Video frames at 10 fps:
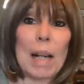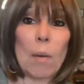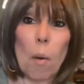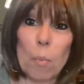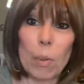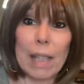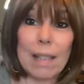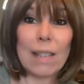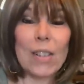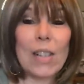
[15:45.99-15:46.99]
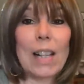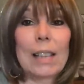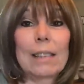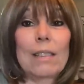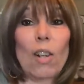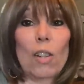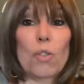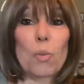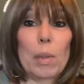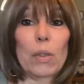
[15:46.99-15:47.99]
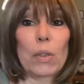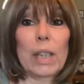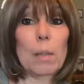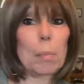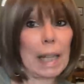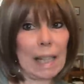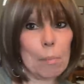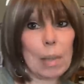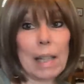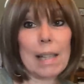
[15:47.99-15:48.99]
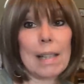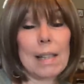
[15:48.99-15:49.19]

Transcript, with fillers: I hope we get started on talking to a builder and get a plan in place